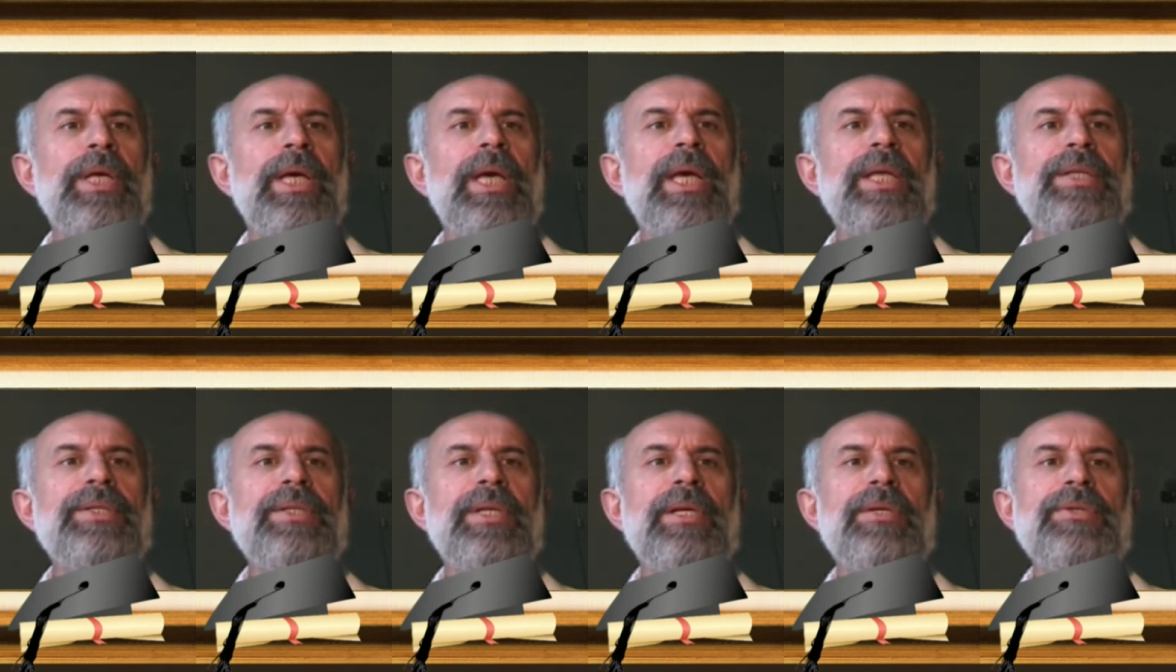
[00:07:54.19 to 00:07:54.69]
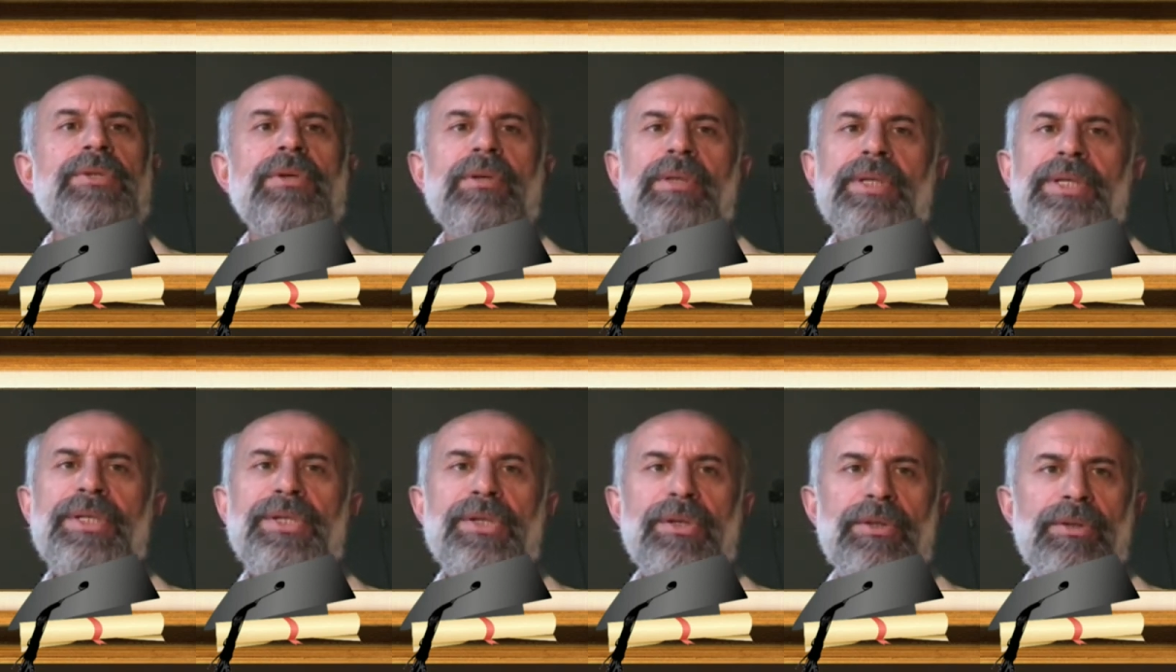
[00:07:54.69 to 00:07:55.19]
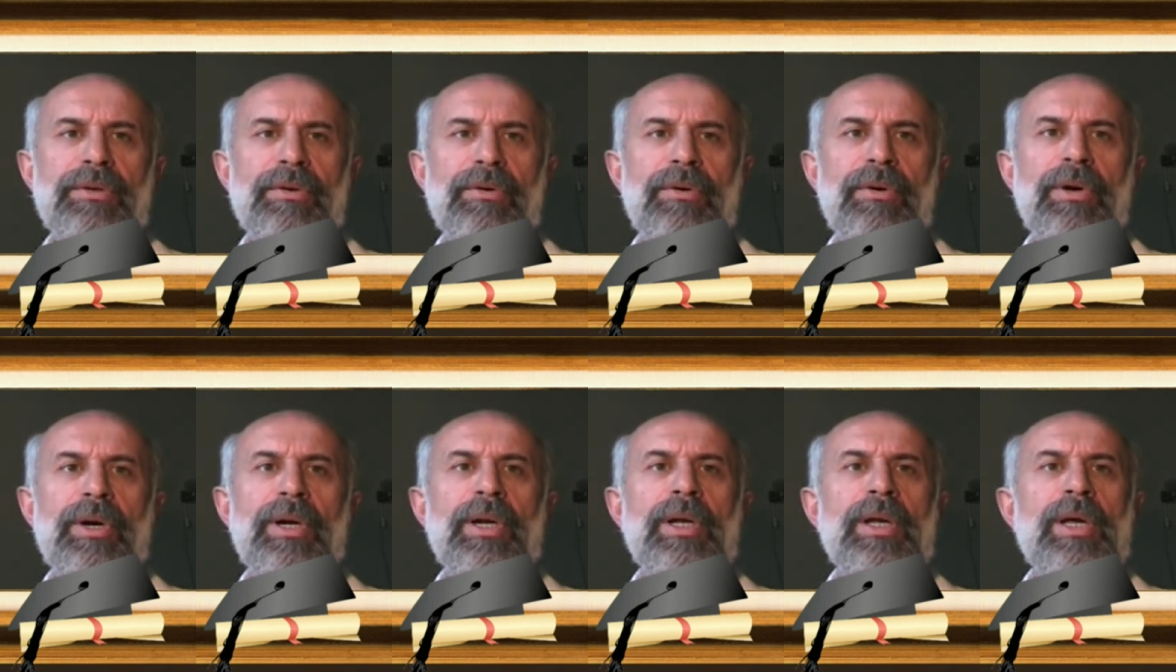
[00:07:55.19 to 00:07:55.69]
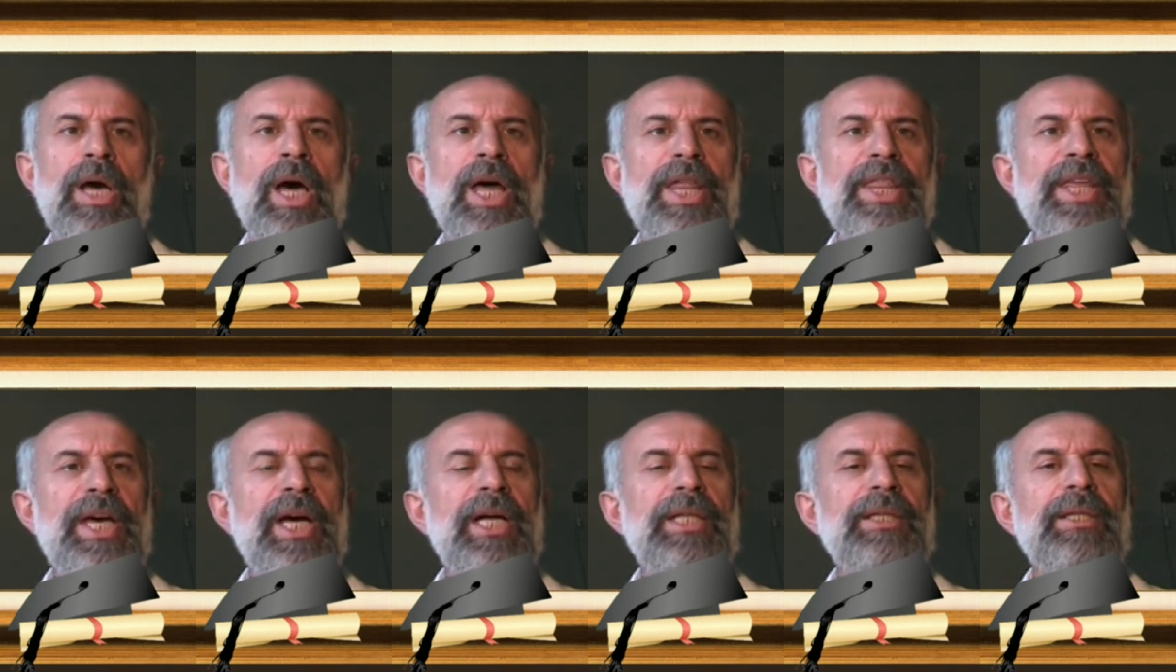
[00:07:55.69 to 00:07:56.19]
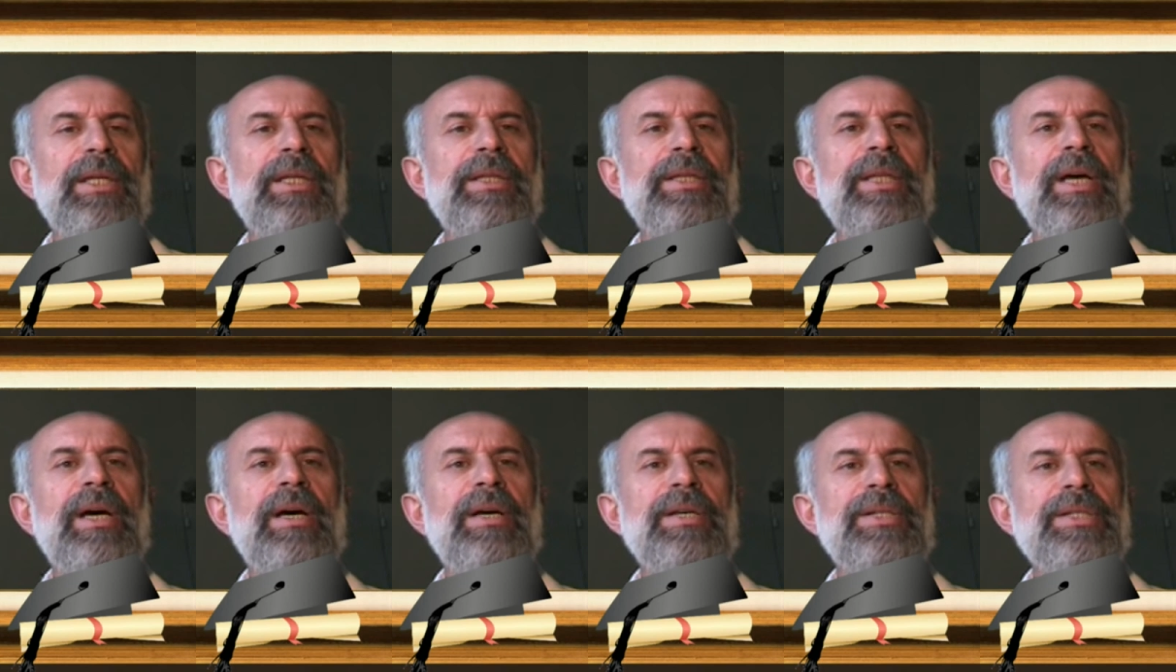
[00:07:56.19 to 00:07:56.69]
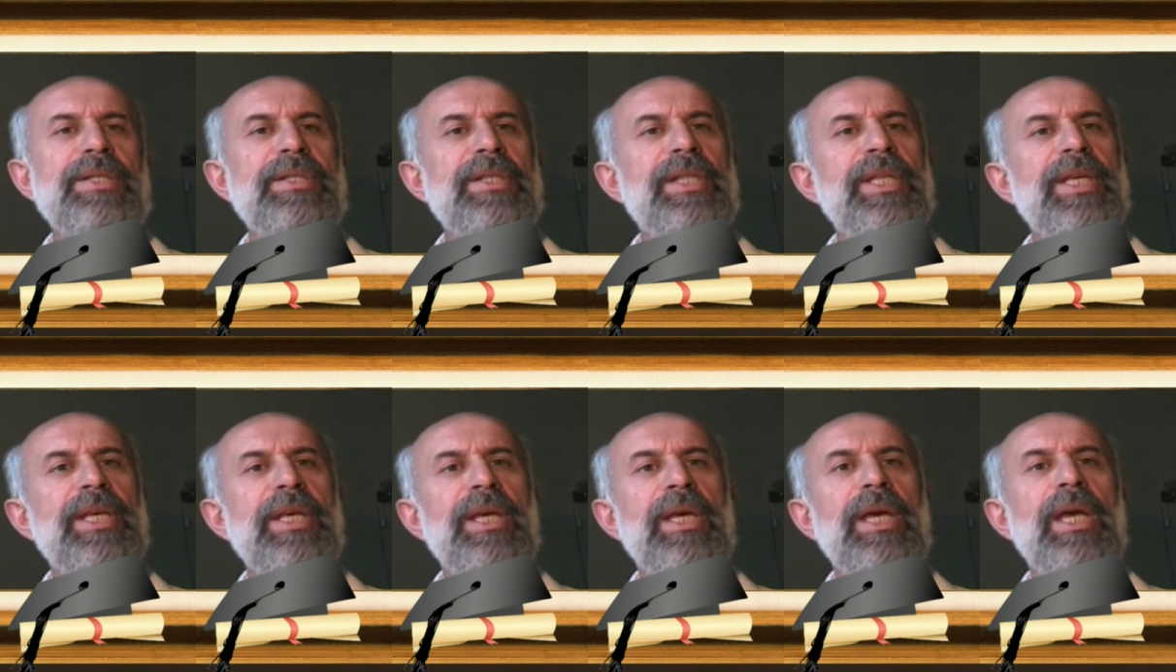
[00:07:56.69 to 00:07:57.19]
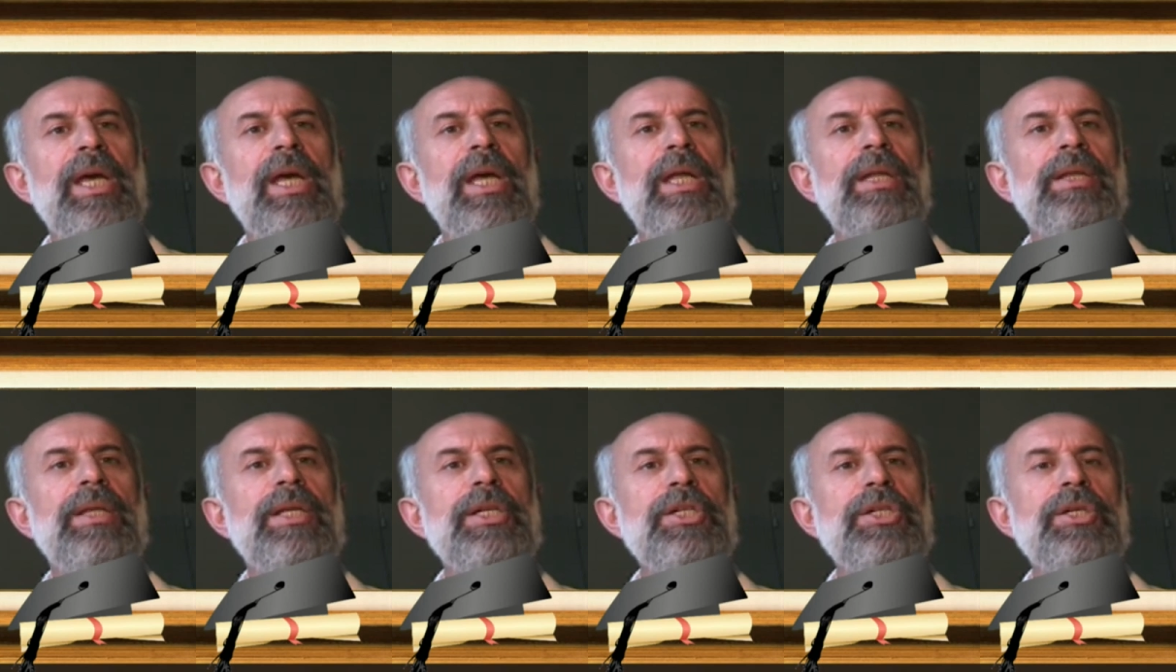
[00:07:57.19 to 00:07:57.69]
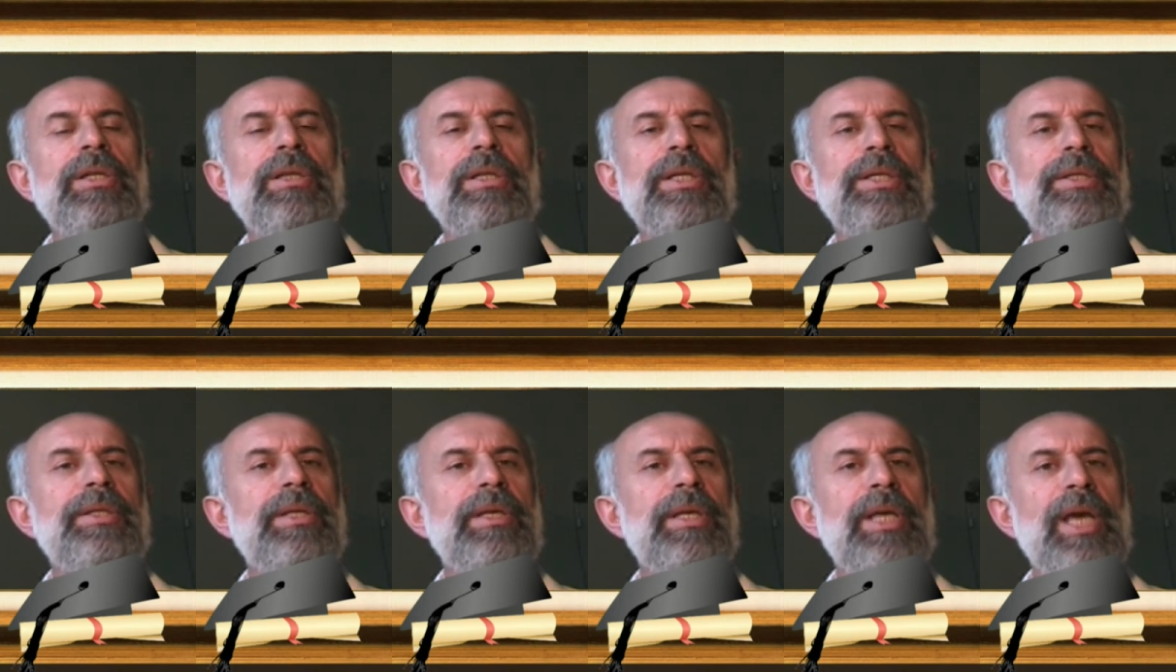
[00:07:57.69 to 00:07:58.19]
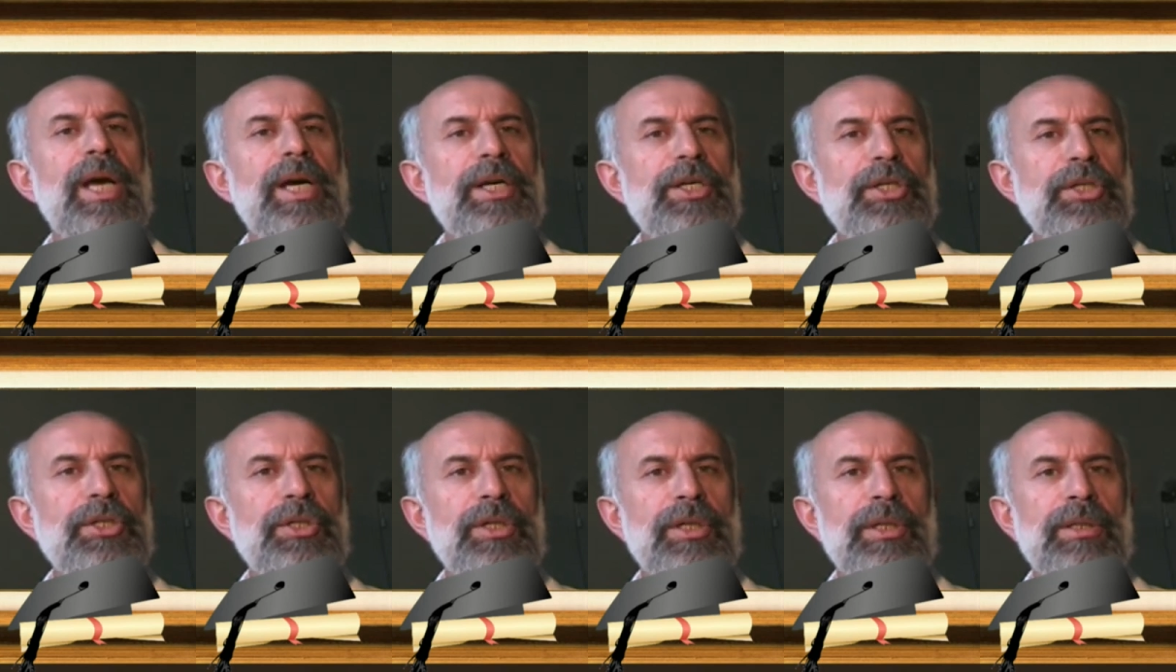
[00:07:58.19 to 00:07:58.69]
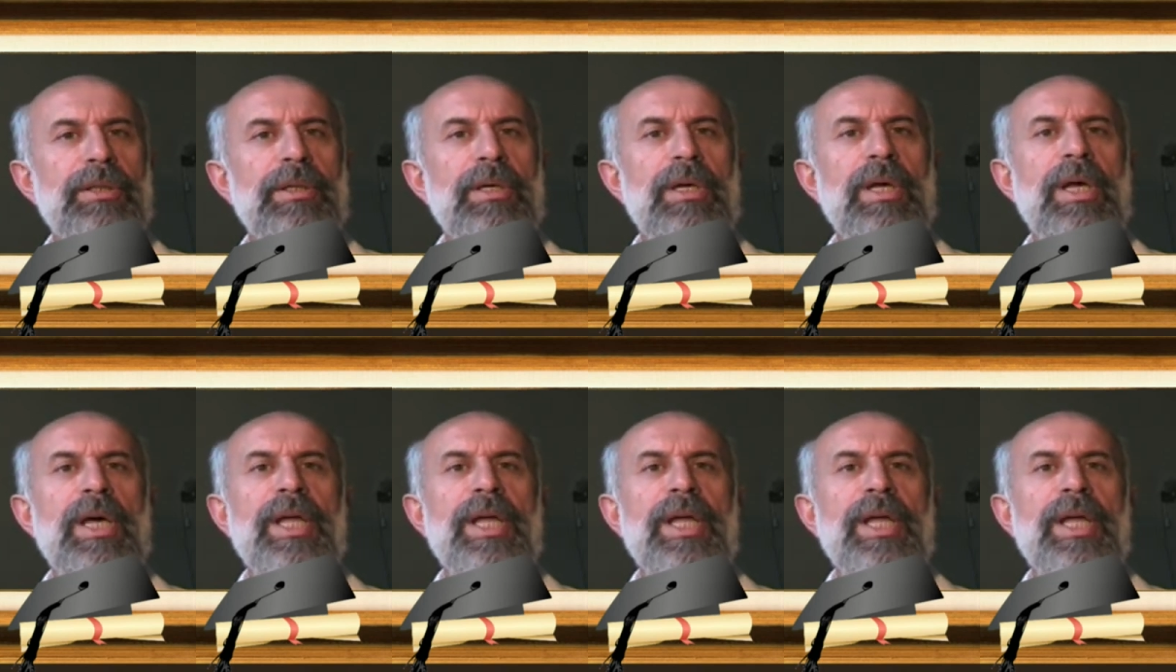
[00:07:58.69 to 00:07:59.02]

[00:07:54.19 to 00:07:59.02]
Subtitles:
It's a solicitor that does the initial litigation,